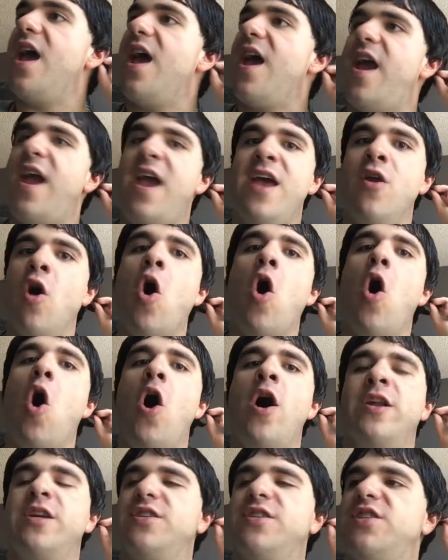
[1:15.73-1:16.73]
in all
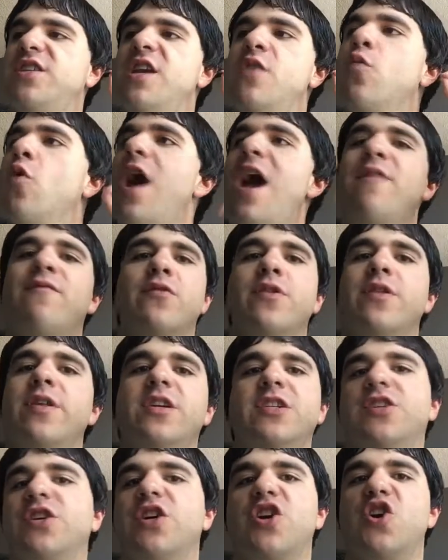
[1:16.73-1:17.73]
honesty, wherever
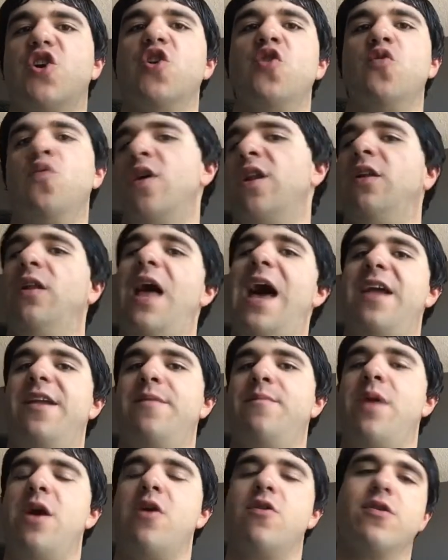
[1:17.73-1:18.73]
there's a coup in Latin
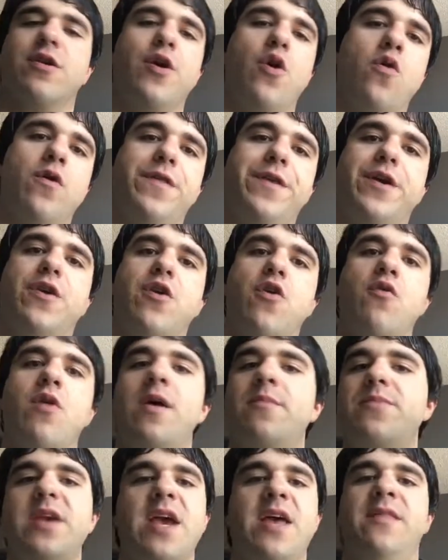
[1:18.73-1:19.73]
America or the
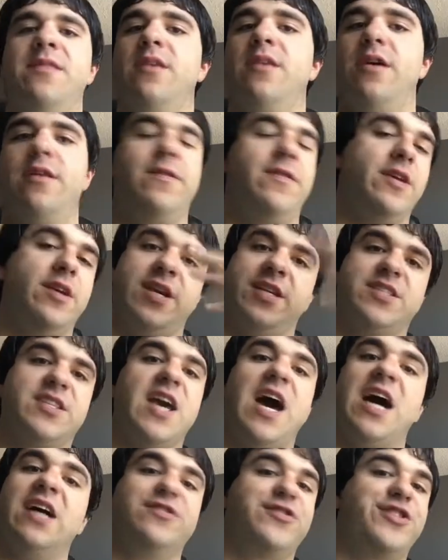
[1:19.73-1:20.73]
Caribbean, it's
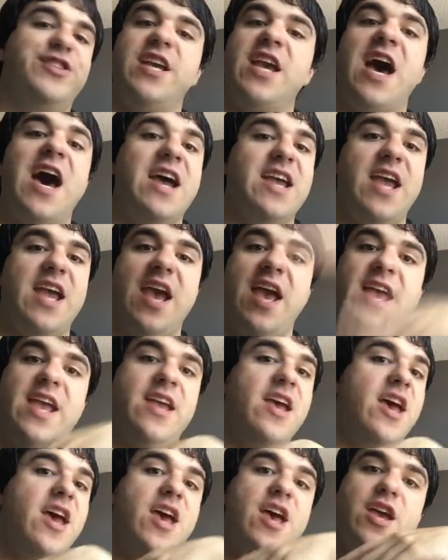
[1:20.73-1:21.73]
got
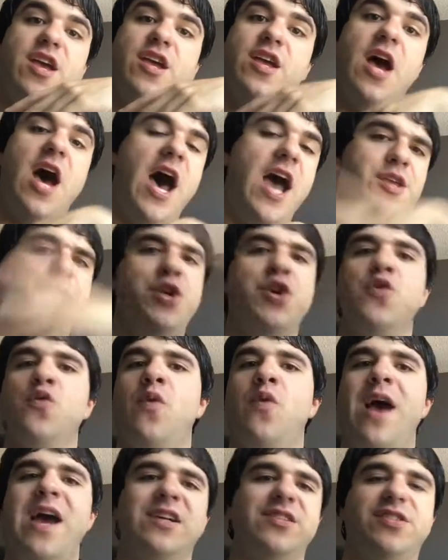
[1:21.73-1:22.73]
CIA,
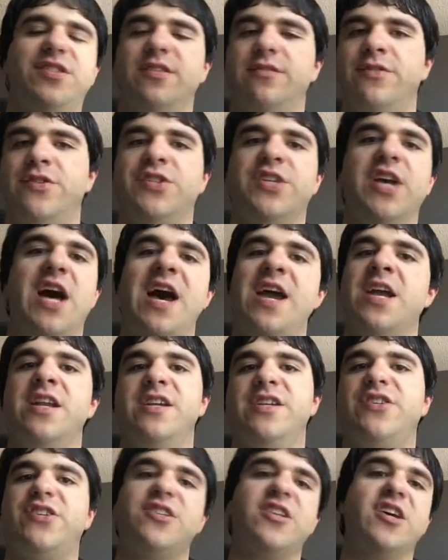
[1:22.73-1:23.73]
U.S.
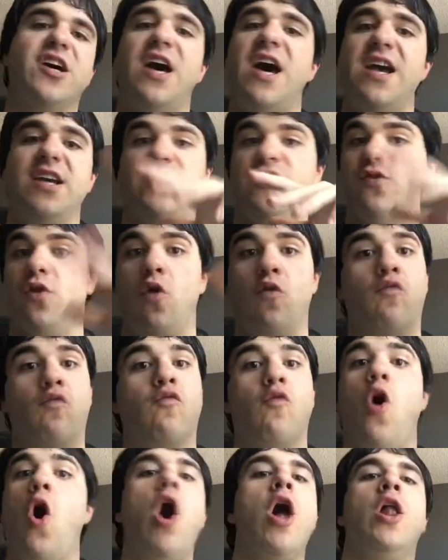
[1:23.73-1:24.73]
Zionist ties
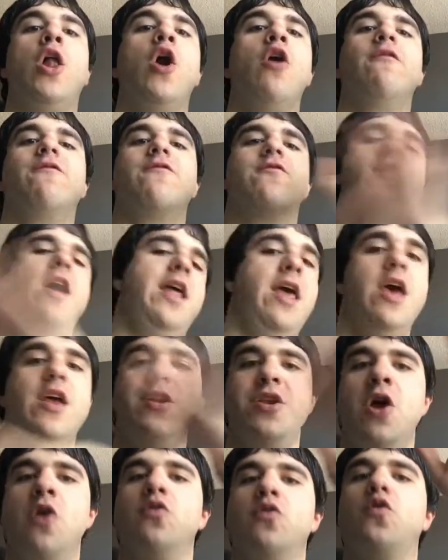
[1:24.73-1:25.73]
all over it.
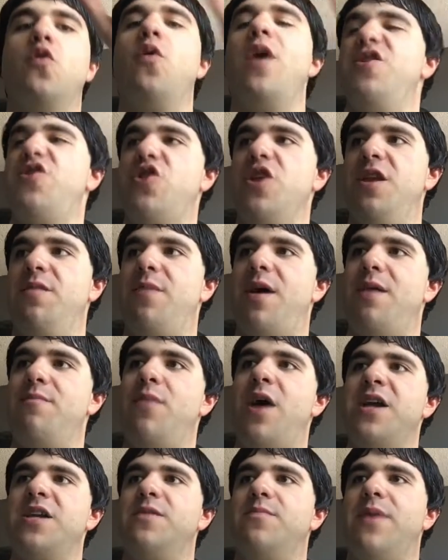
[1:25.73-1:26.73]
No question in my
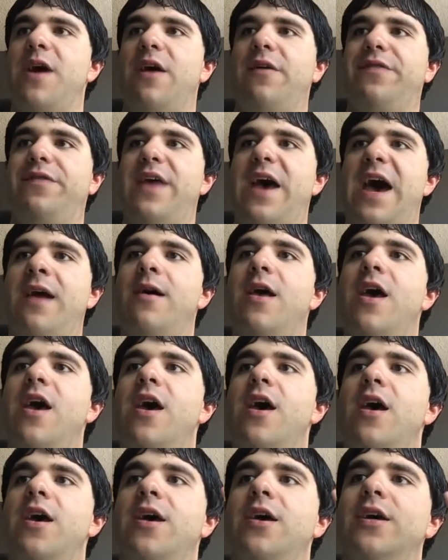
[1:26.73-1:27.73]
mind about that.
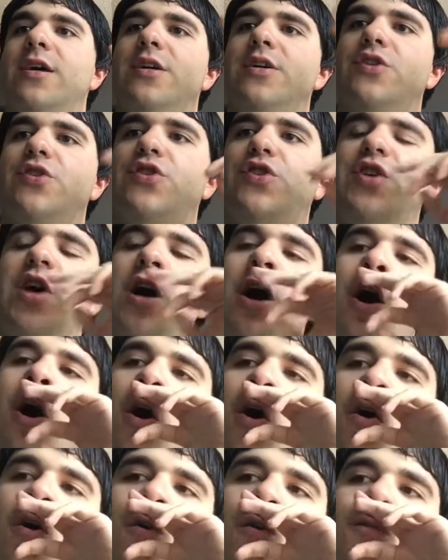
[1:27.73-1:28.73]

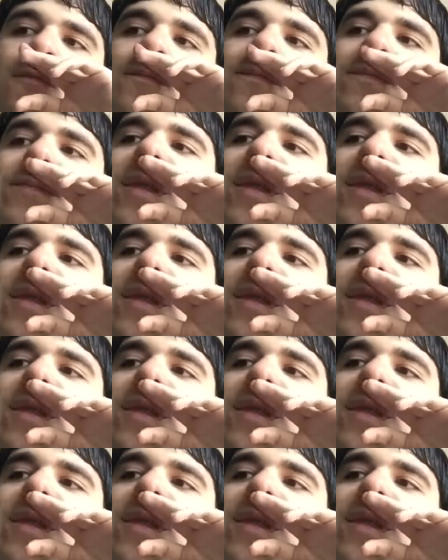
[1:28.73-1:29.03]
So